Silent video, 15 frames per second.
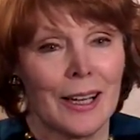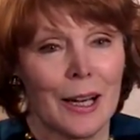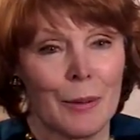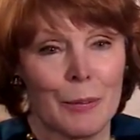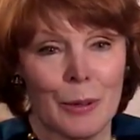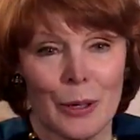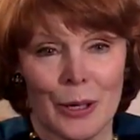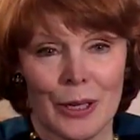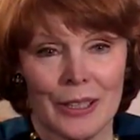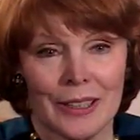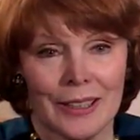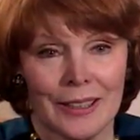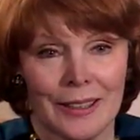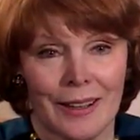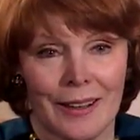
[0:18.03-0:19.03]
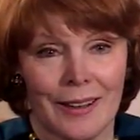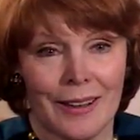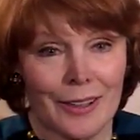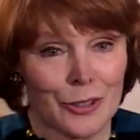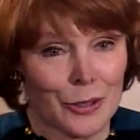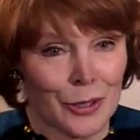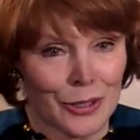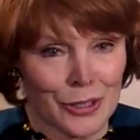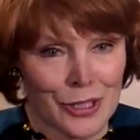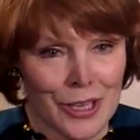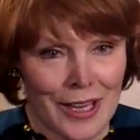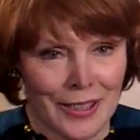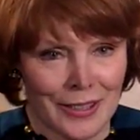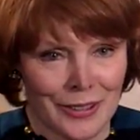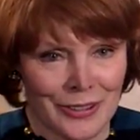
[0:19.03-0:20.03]
a part on Dark
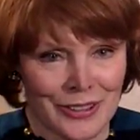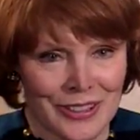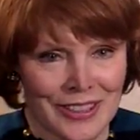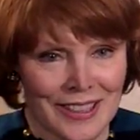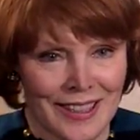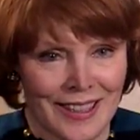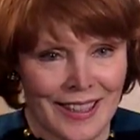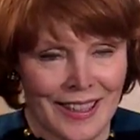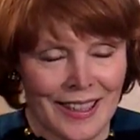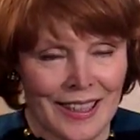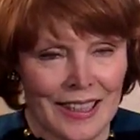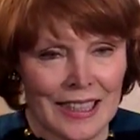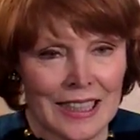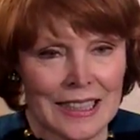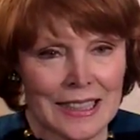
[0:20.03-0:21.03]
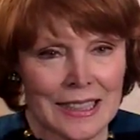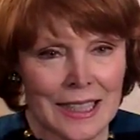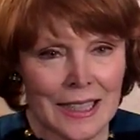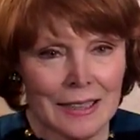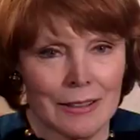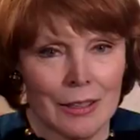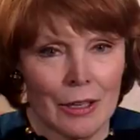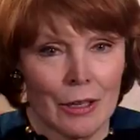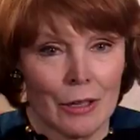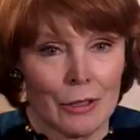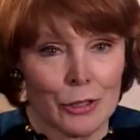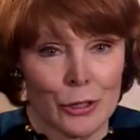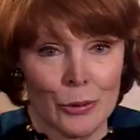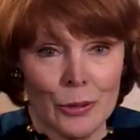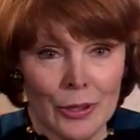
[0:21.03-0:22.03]
Shadows?" And I said,
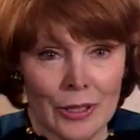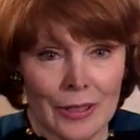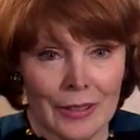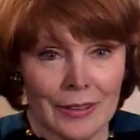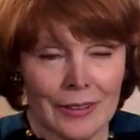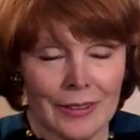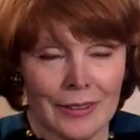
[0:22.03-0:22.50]
"Sure.